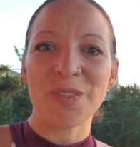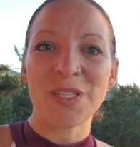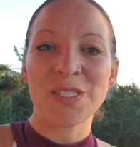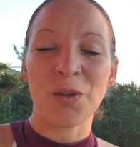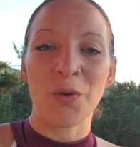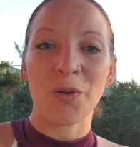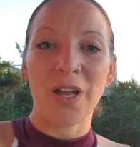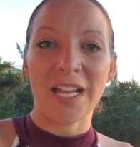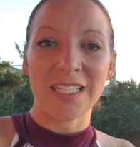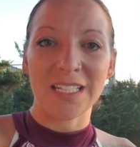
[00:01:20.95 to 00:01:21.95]
so
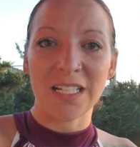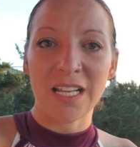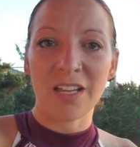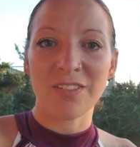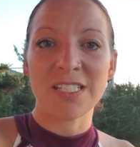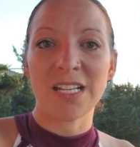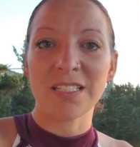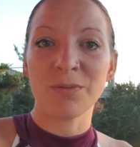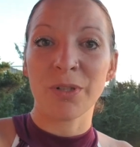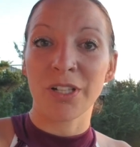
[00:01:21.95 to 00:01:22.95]
Ariane and I had
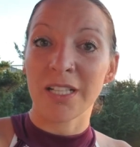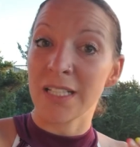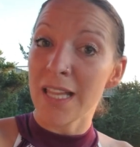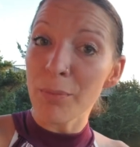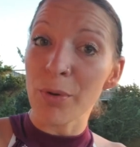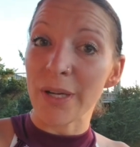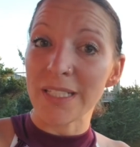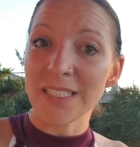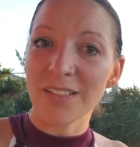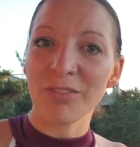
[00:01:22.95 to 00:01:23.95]
decided that we were going to
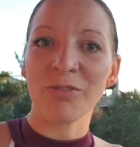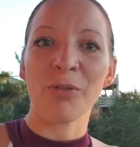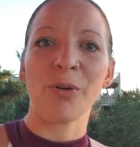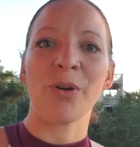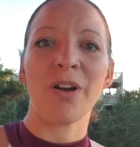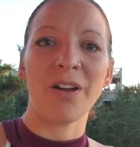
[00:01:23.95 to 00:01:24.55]
collaborate for